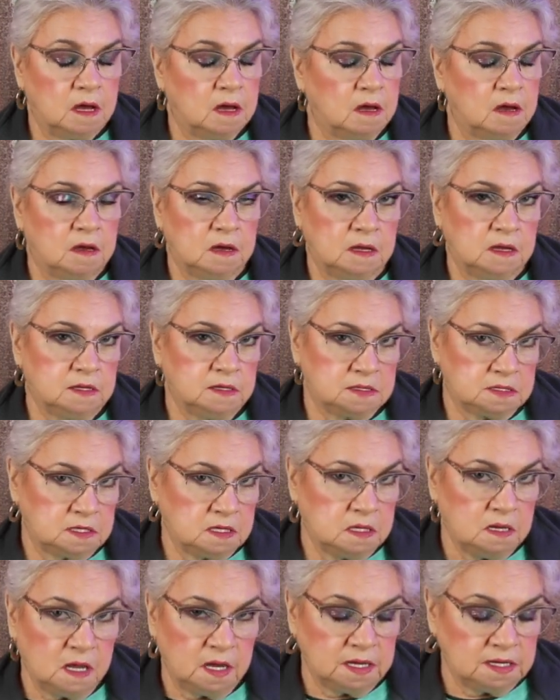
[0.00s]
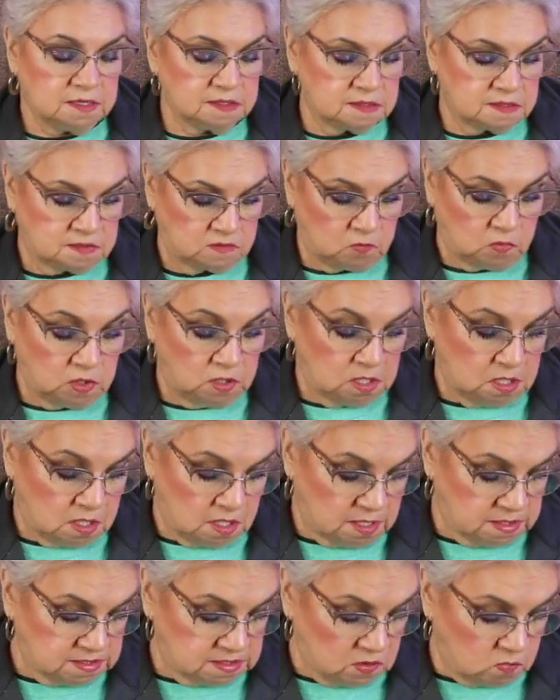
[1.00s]
uh, it's nice, really
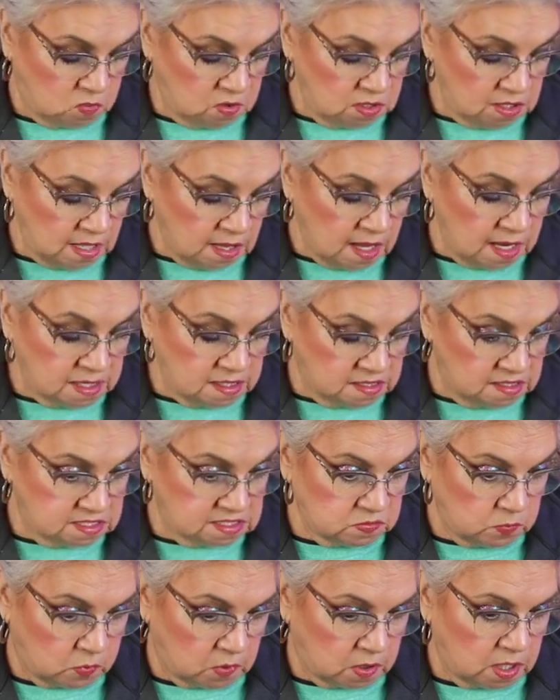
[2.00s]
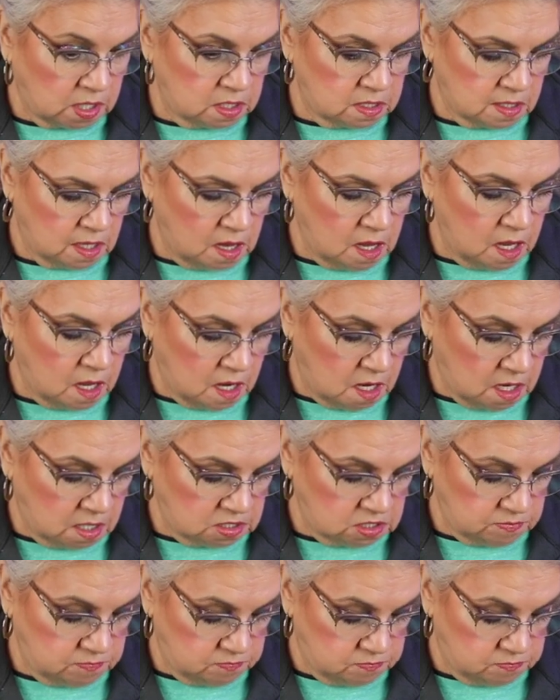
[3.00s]
nice. I really like this brand a lot.